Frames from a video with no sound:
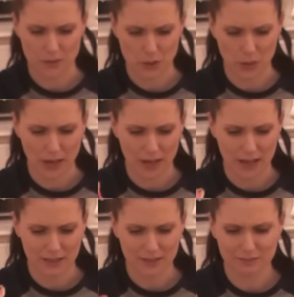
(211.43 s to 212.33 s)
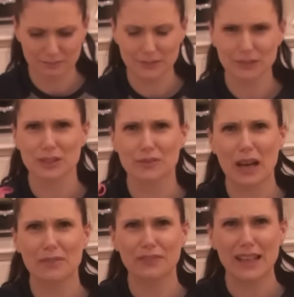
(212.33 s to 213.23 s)
So I, well, they've
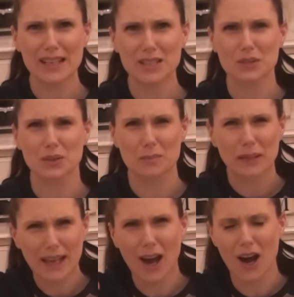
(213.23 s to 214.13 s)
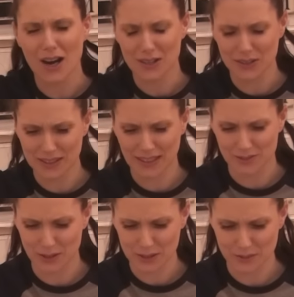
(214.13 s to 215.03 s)
got a face, so they make it harder to get
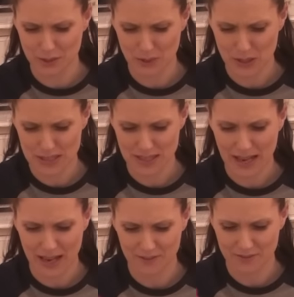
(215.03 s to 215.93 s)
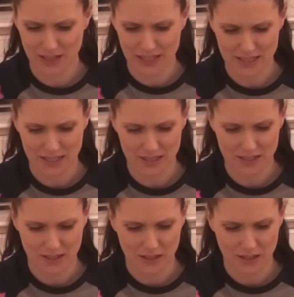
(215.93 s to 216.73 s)
rid of them because they have faces.